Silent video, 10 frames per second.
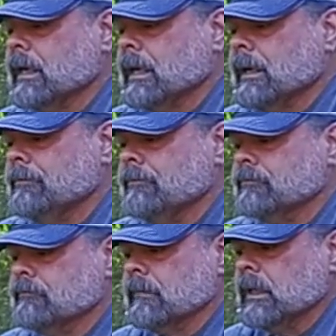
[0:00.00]
uh,
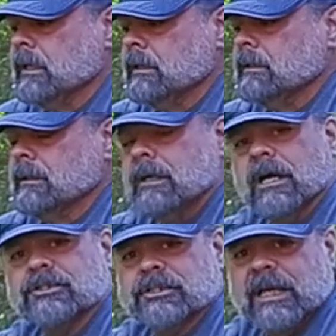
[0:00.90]

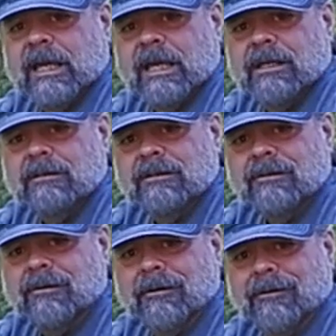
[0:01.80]
hush can
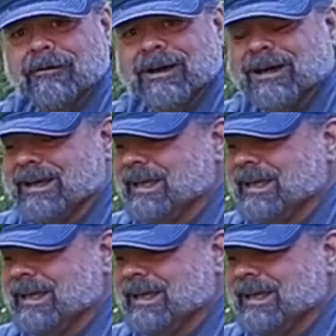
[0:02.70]
or uh,